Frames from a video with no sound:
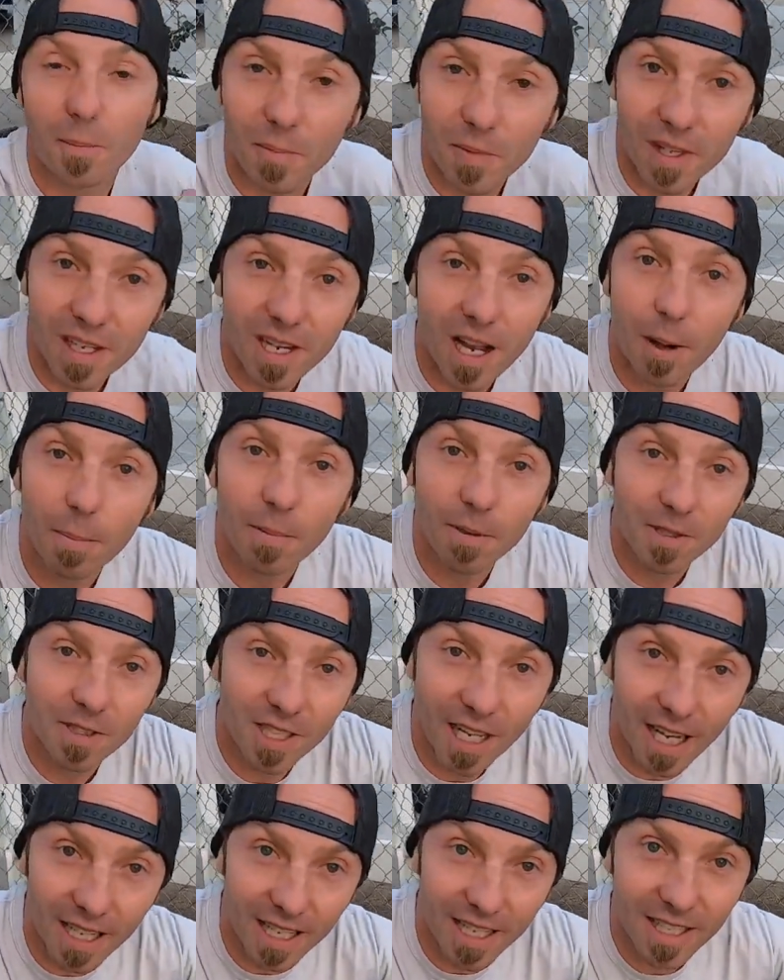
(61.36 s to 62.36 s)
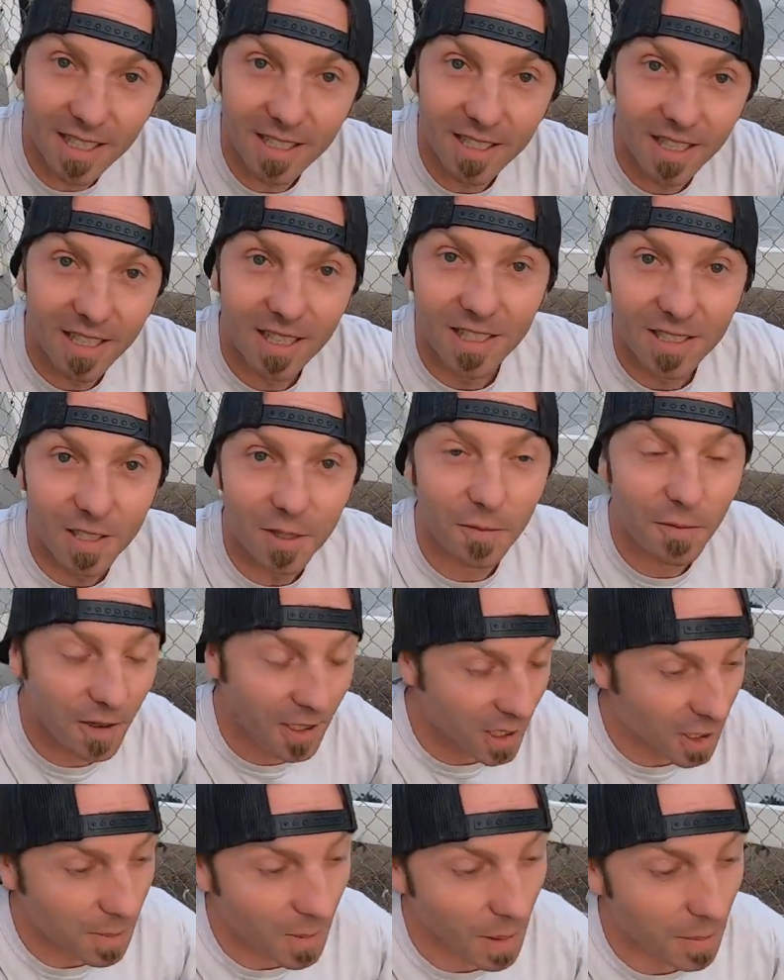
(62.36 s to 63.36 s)
the couplers I need to
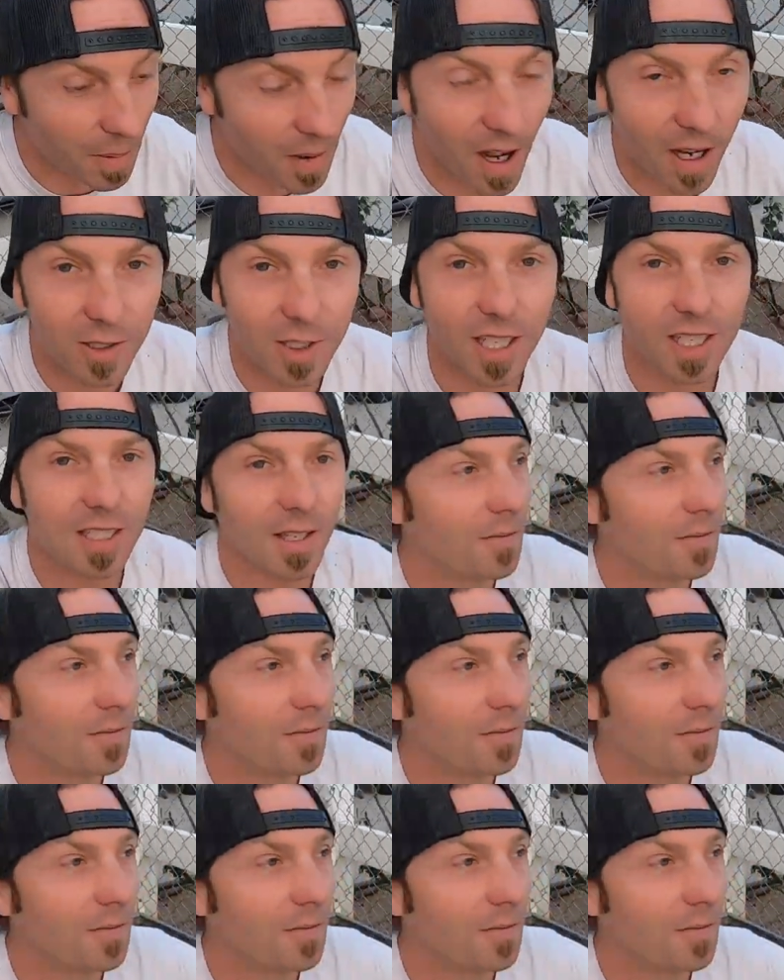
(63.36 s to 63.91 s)
finish my project.